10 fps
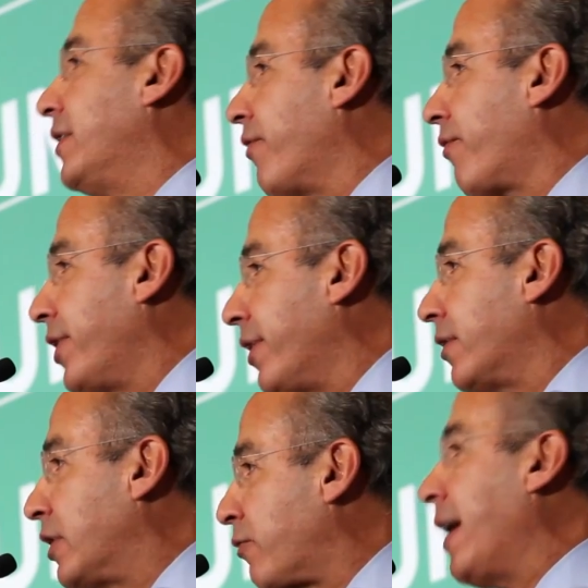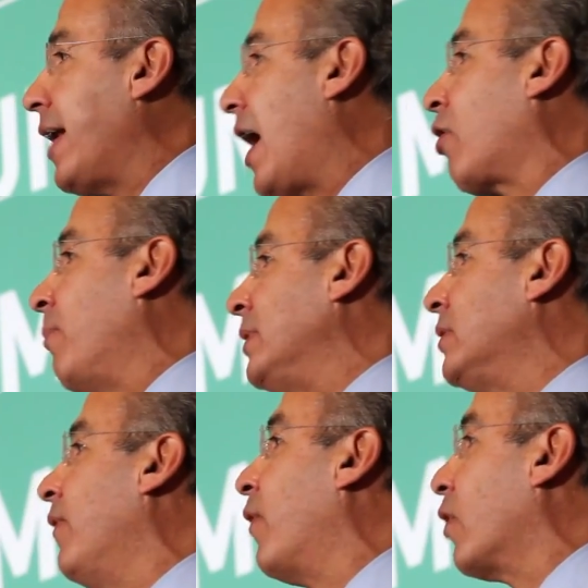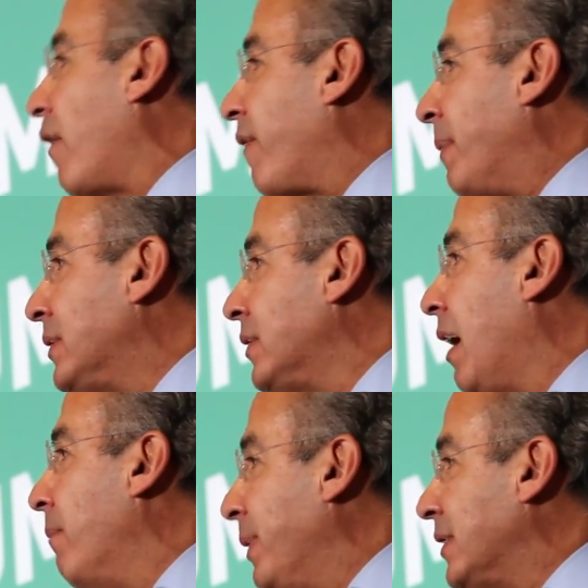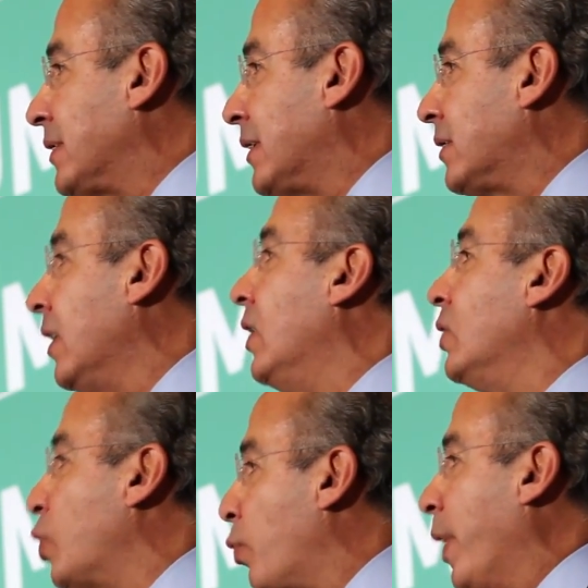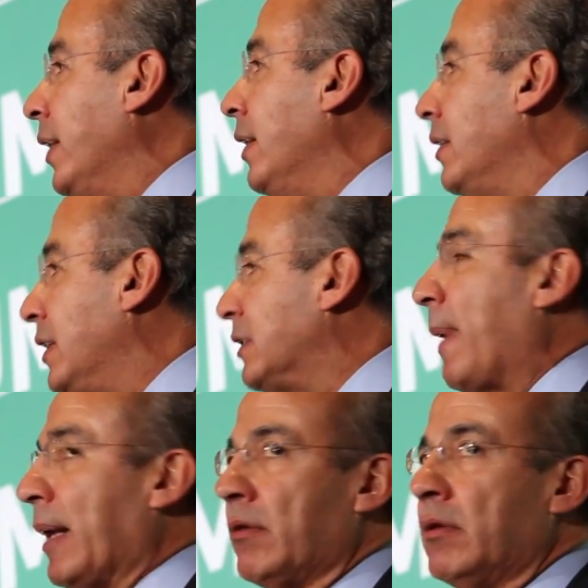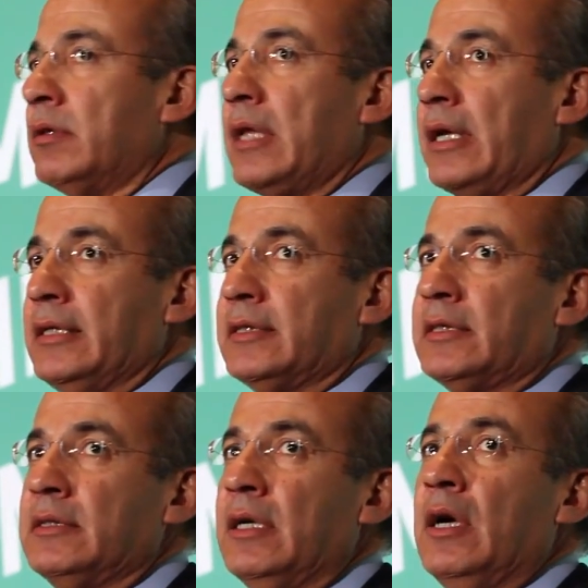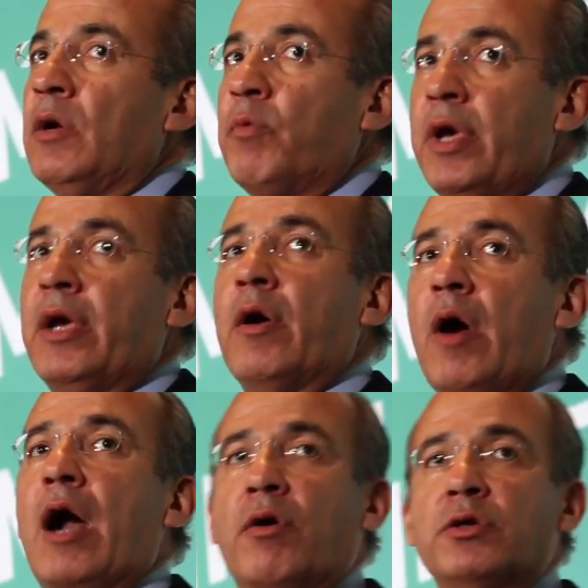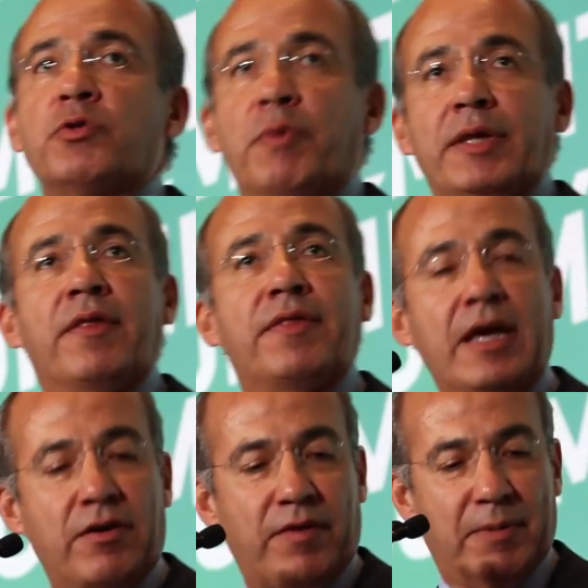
the right arguments for governments and businesses to win this battle that is we are going to win. Thank you very